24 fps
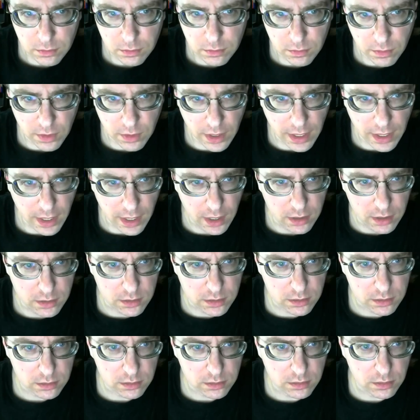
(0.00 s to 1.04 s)

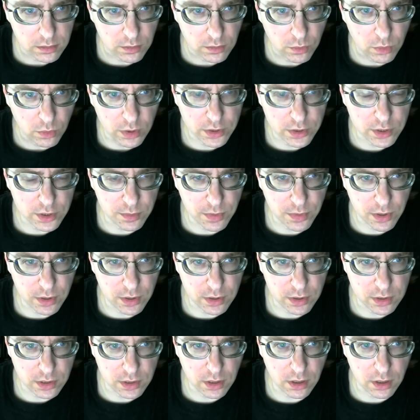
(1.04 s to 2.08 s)
that once upon
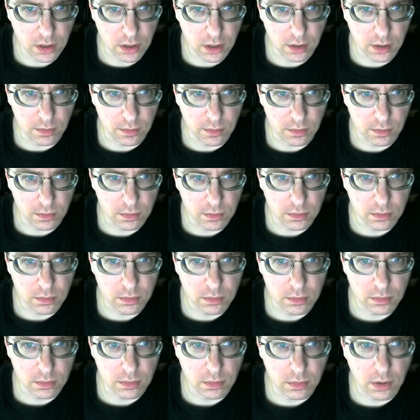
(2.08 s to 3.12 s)
a time,
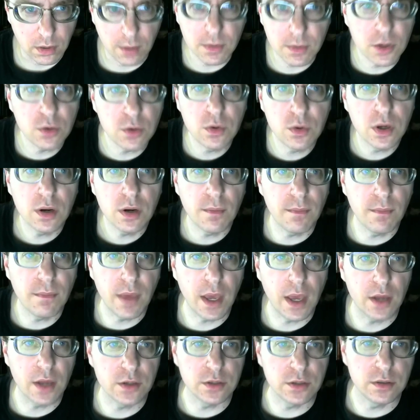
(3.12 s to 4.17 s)
I mean, you can
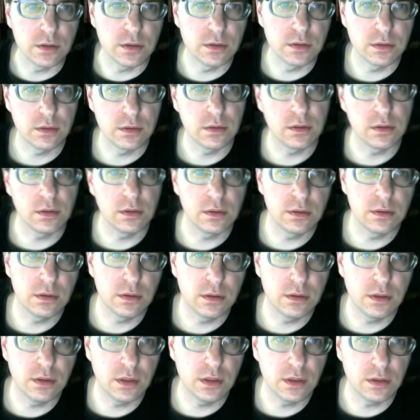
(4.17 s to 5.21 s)
imagine
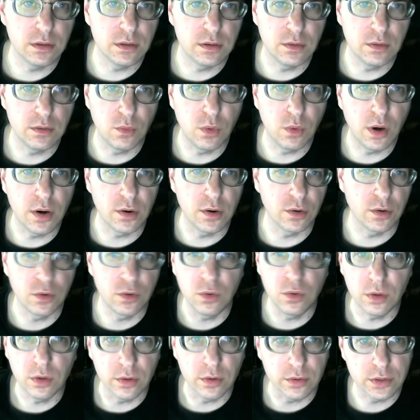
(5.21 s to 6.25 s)
the the water
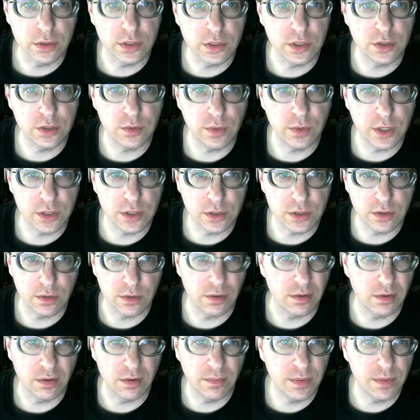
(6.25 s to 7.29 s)
cooler situation
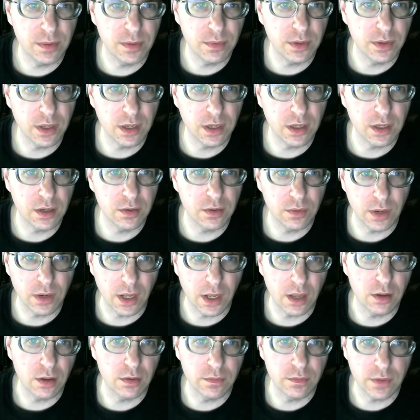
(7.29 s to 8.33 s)
or, or people getting into an
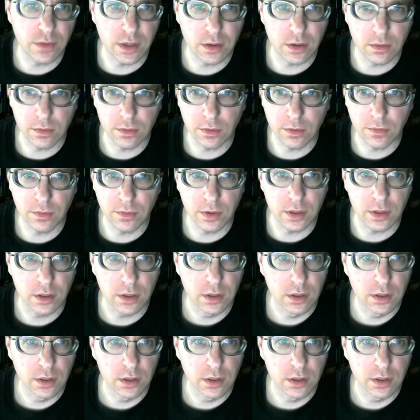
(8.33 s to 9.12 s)
elevator over at